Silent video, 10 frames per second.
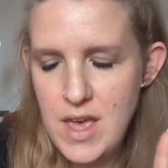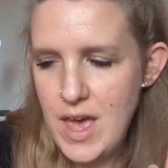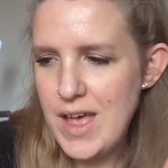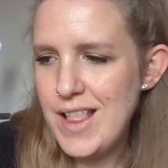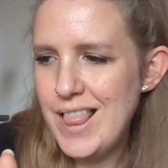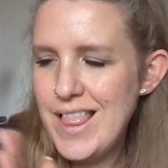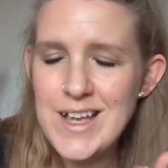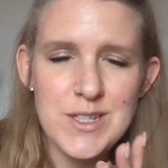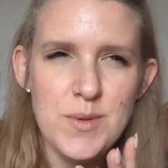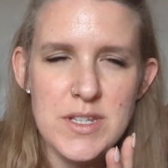
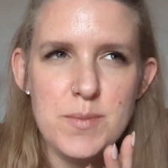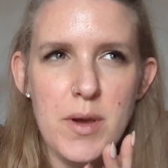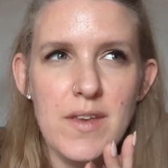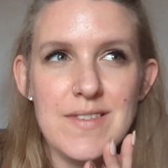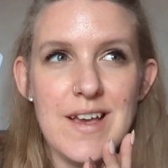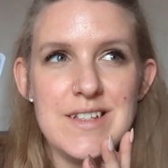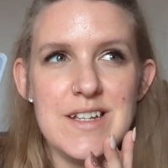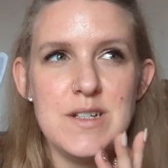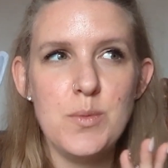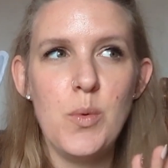Last week's books I
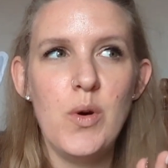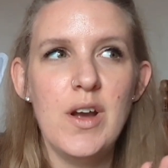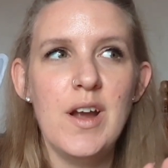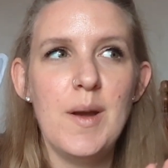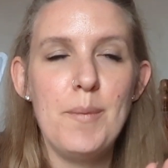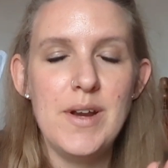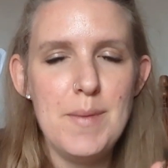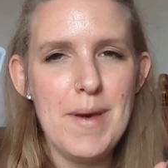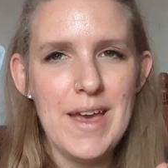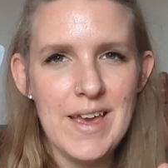did were pretty
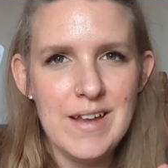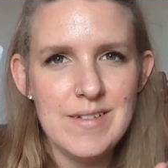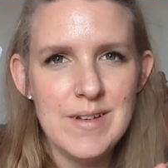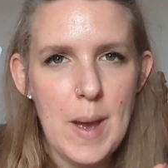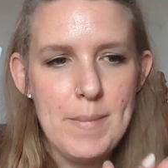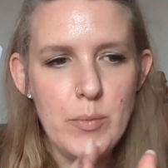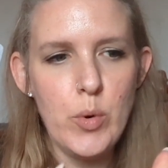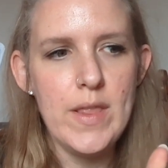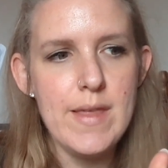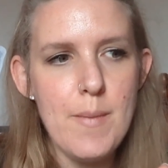banging. I mean,
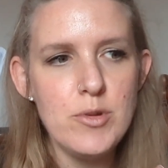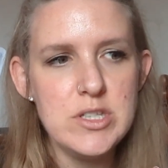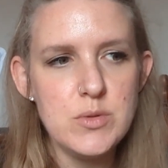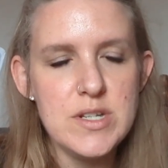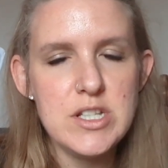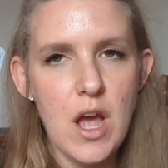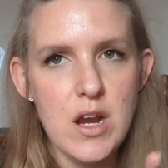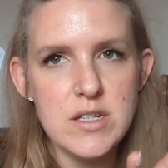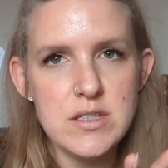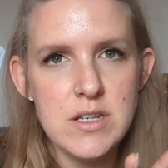one of them was 3
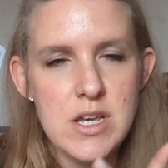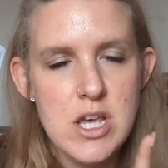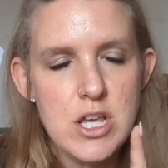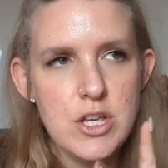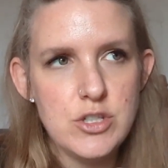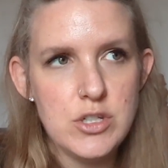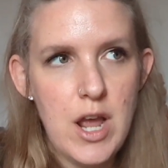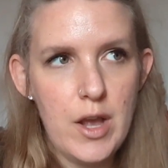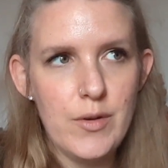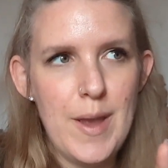stars, so
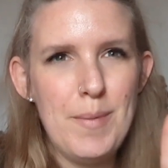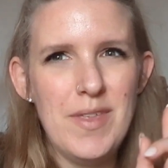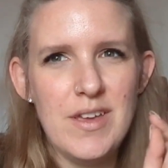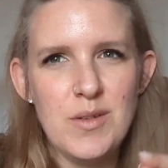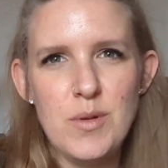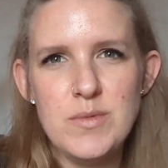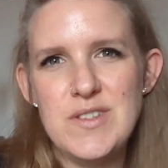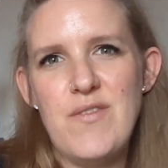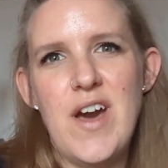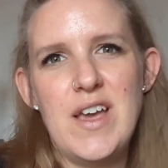not great, but the other one was
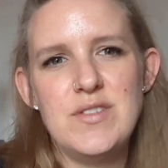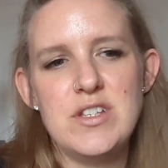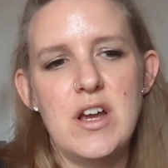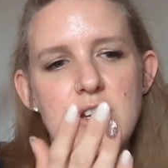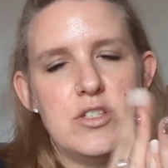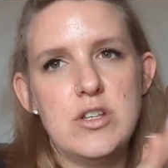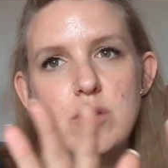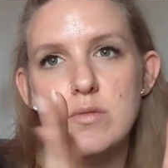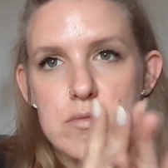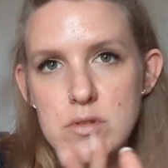5 stars,
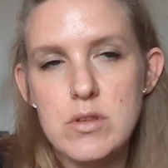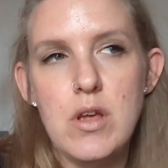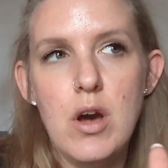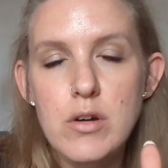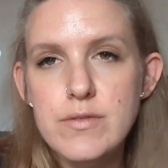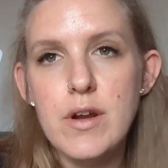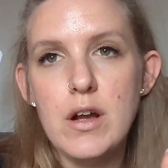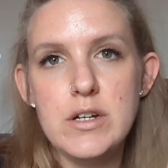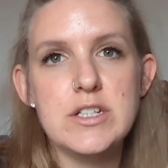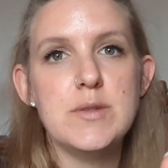so overall
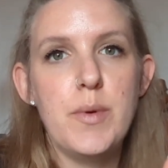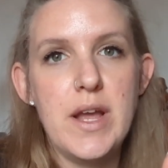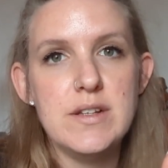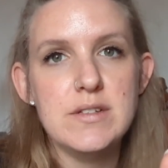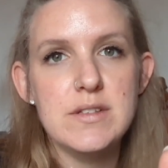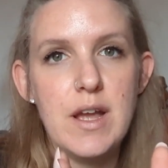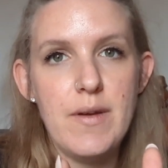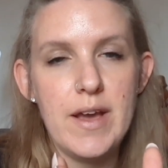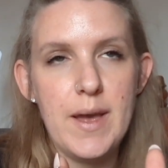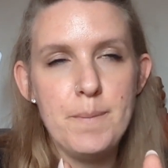good spread, I
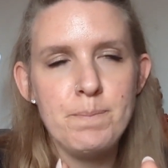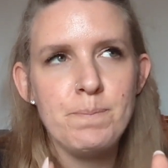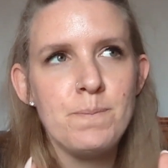reckon.